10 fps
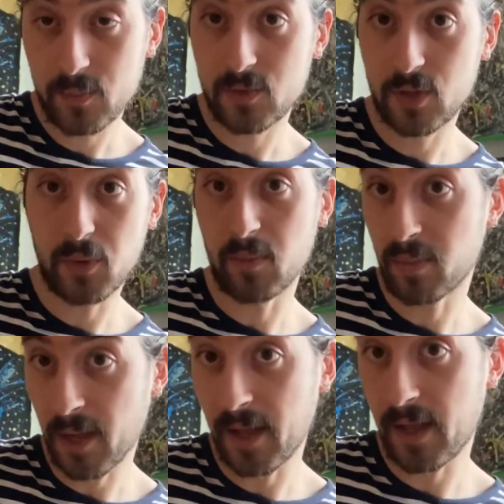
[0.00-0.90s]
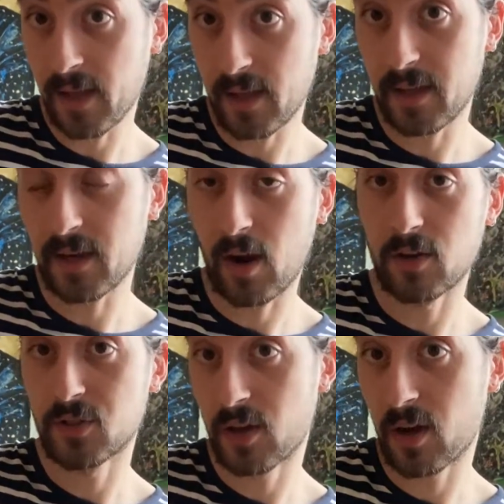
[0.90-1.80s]
so that we can play it in our
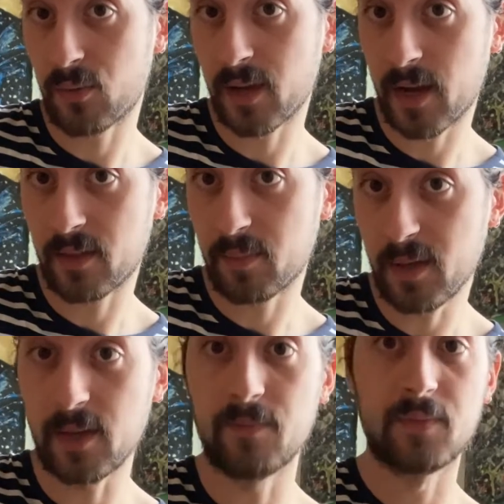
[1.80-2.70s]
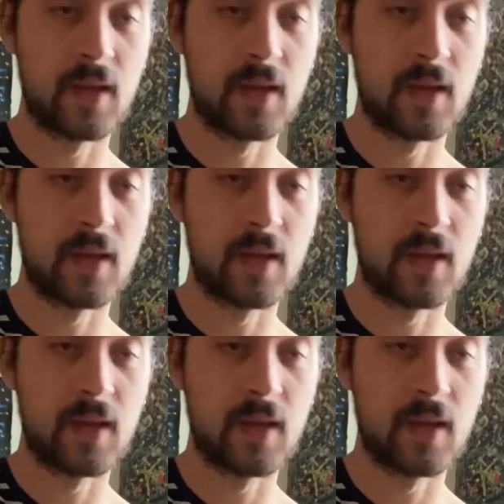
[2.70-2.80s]
song We Got the Beat.